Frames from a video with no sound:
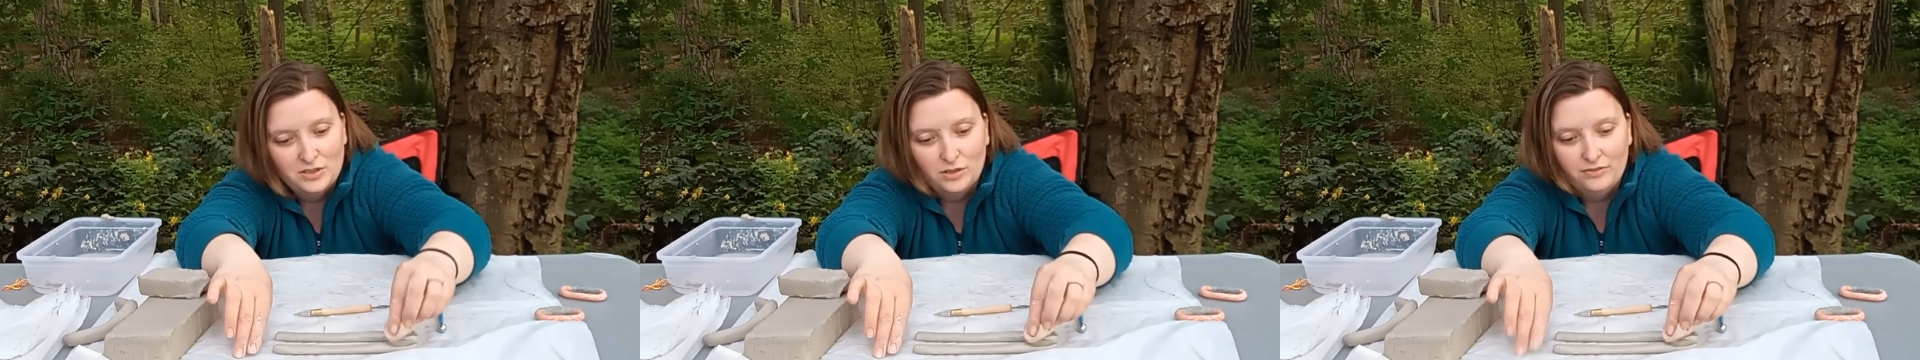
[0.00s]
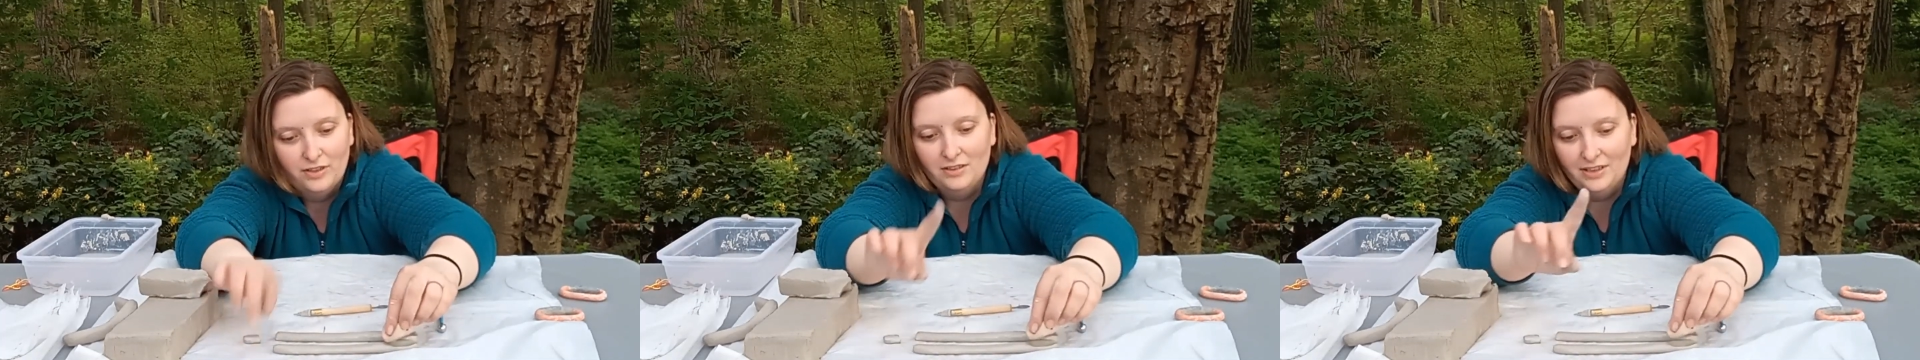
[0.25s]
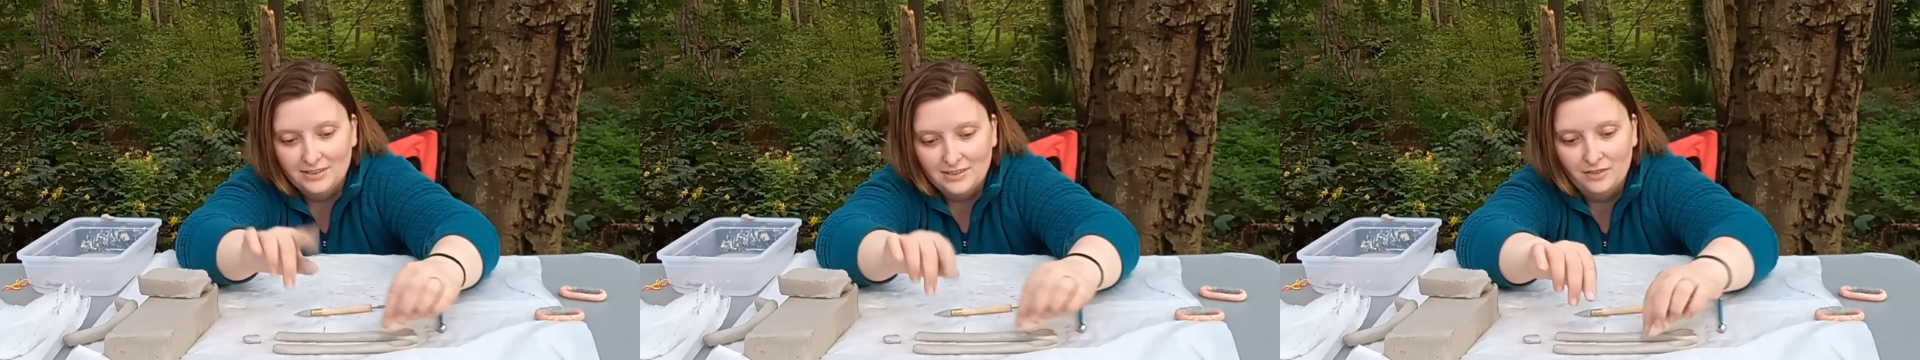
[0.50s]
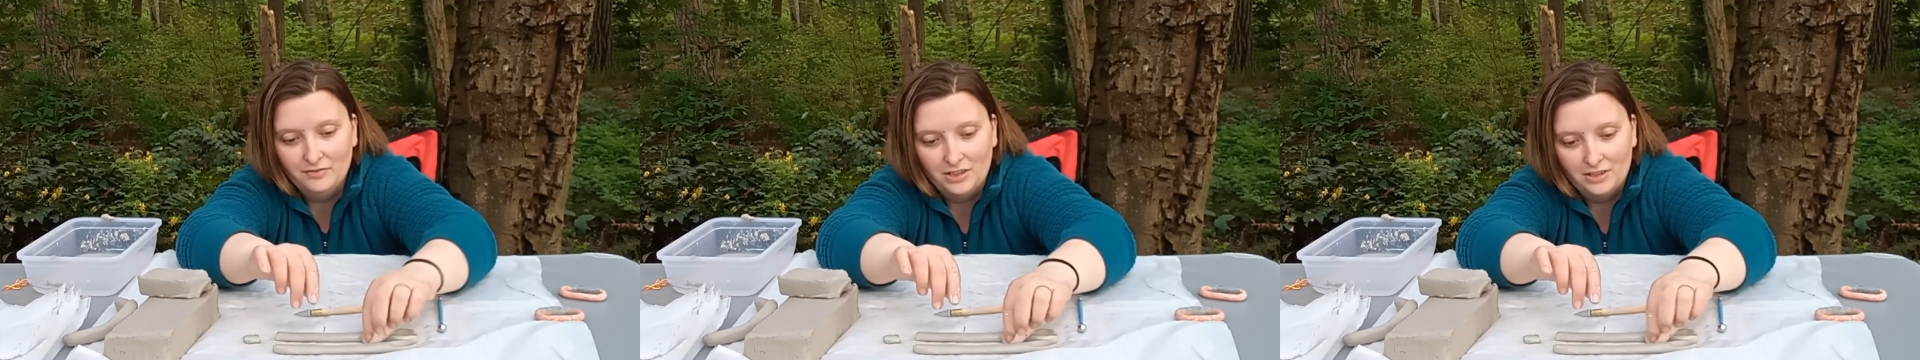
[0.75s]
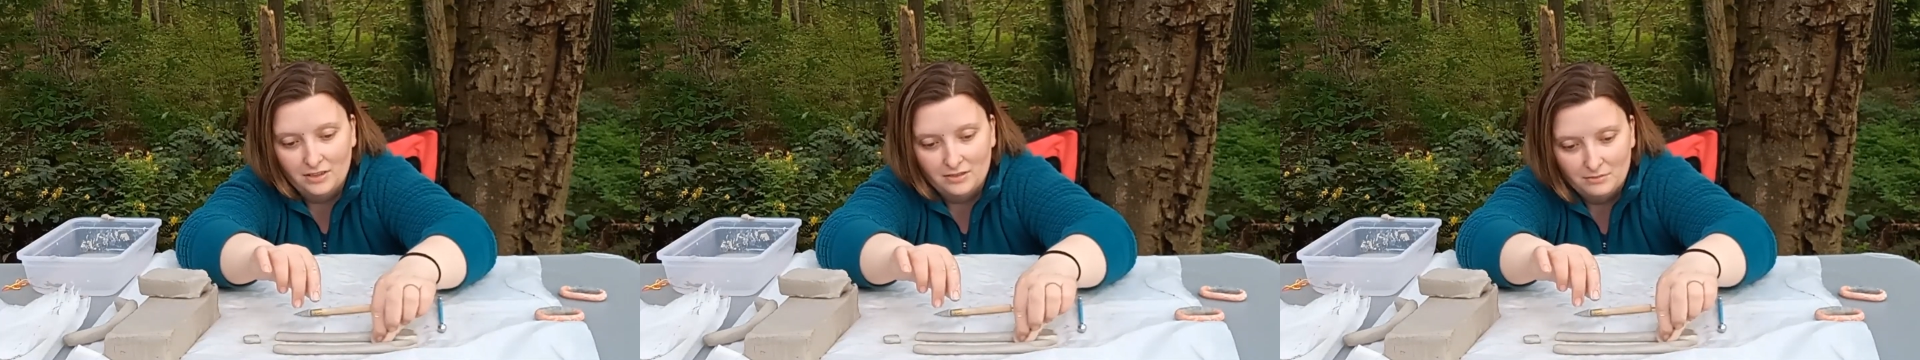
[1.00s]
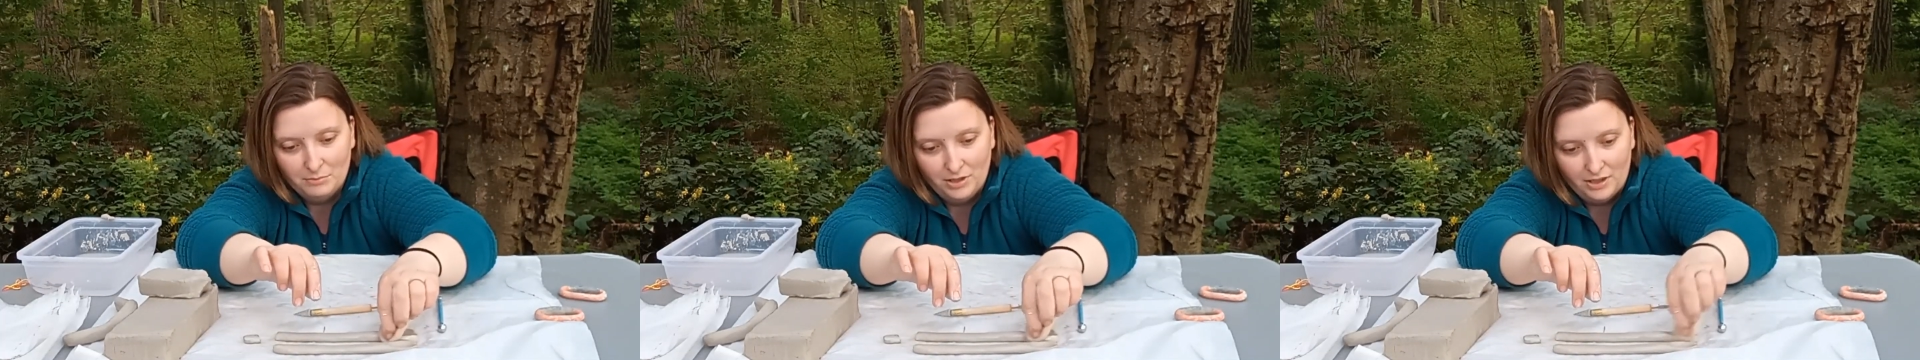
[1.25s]
So far, less convenient,
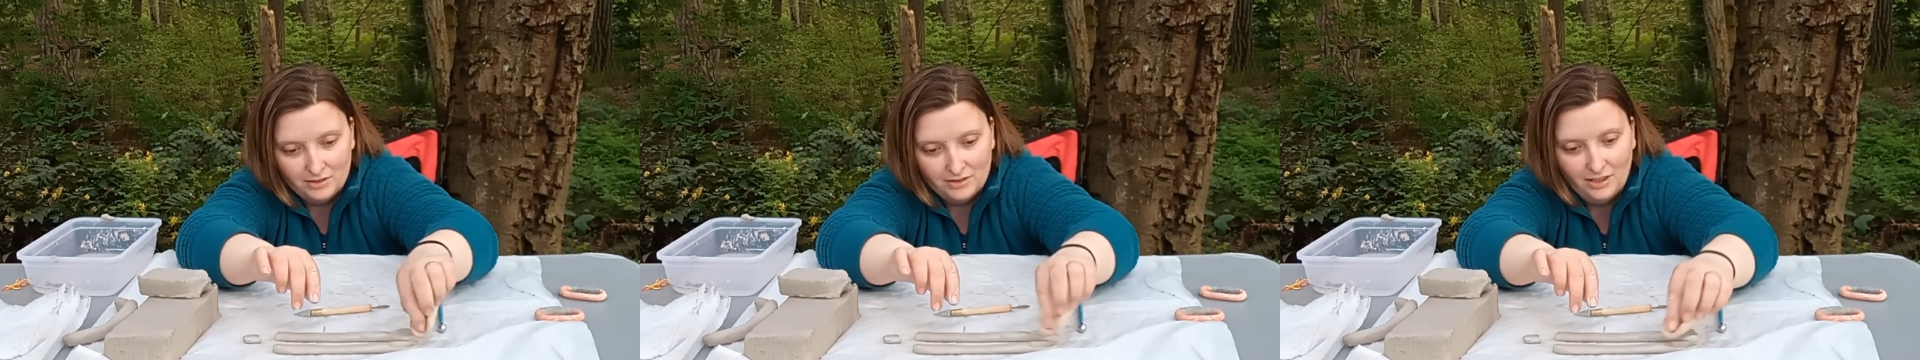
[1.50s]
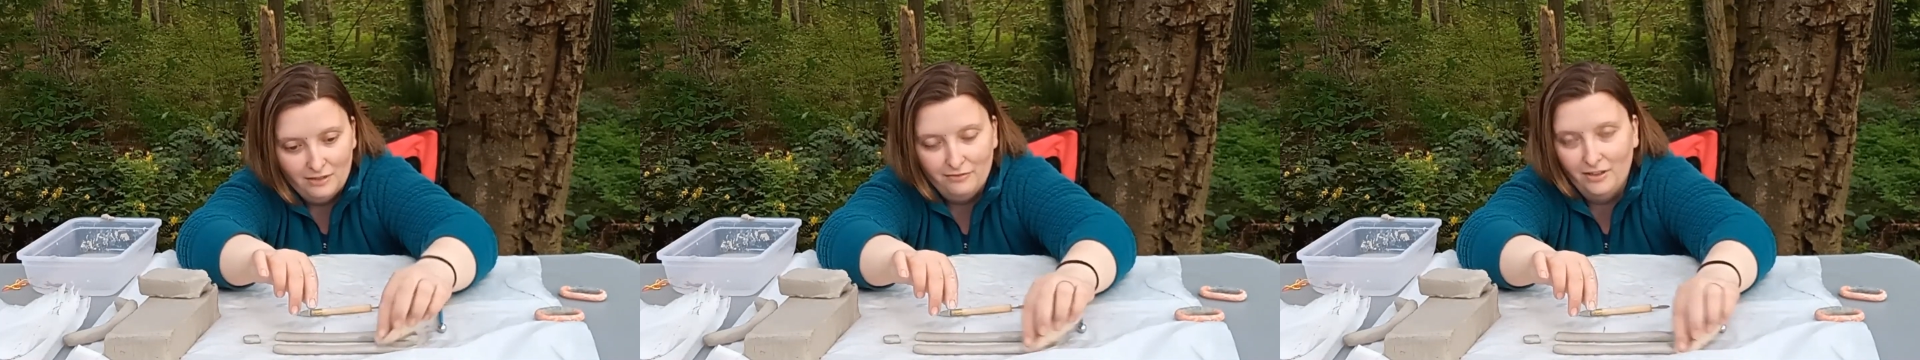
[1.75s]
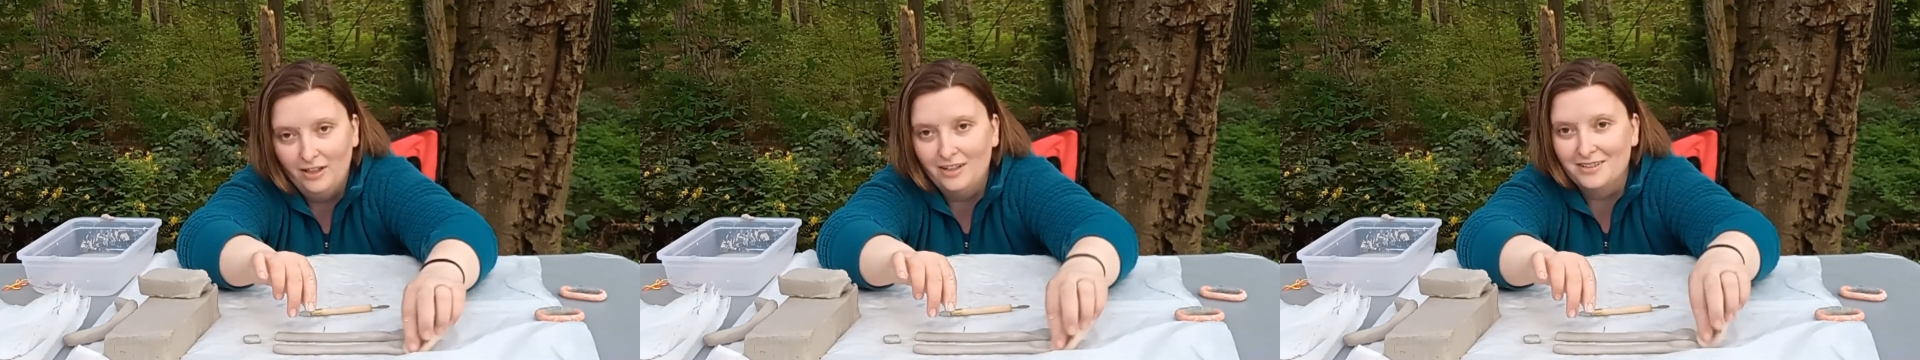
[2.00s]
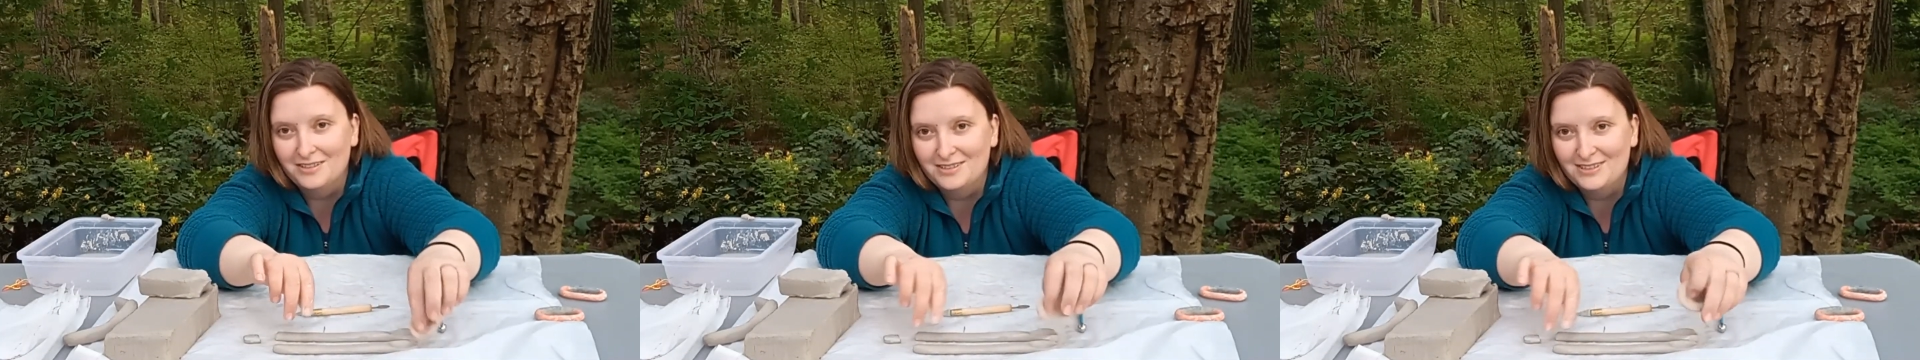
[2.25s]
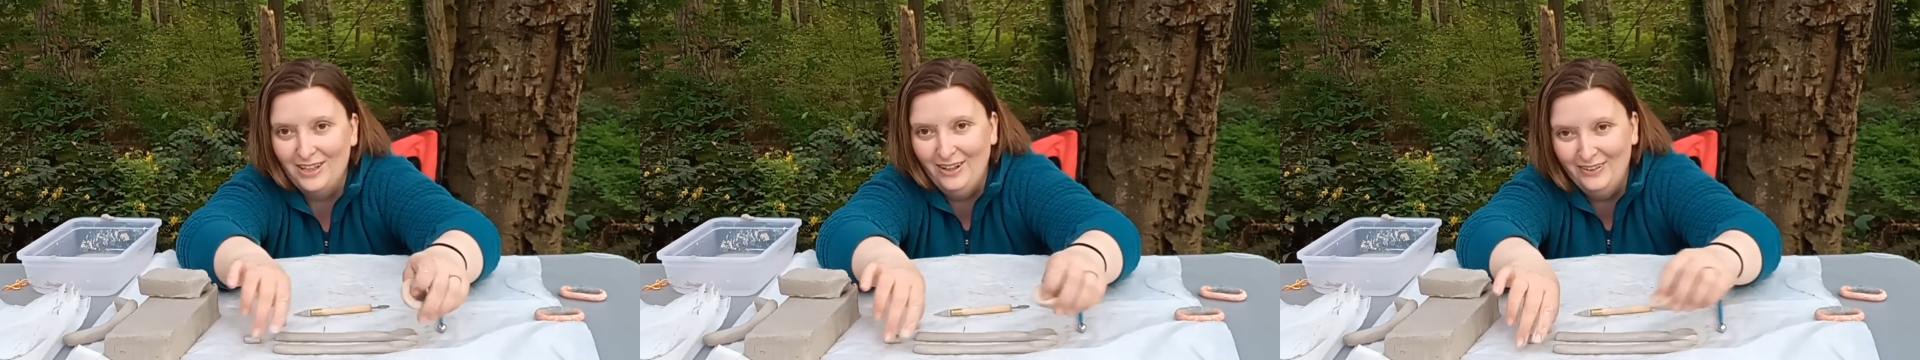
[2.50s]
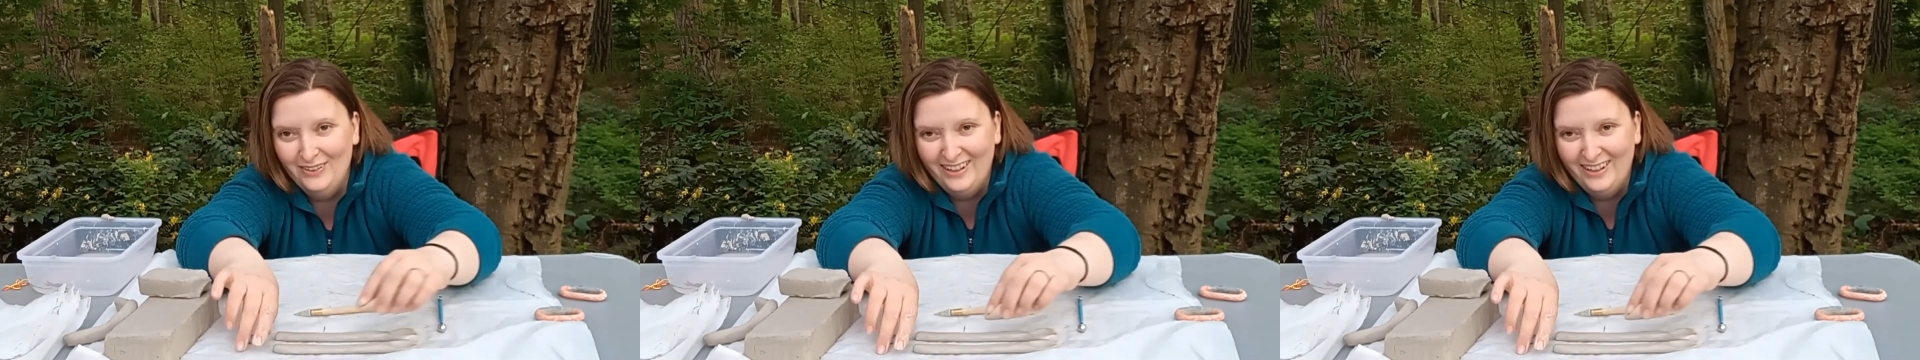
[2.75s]
but kind of fun. So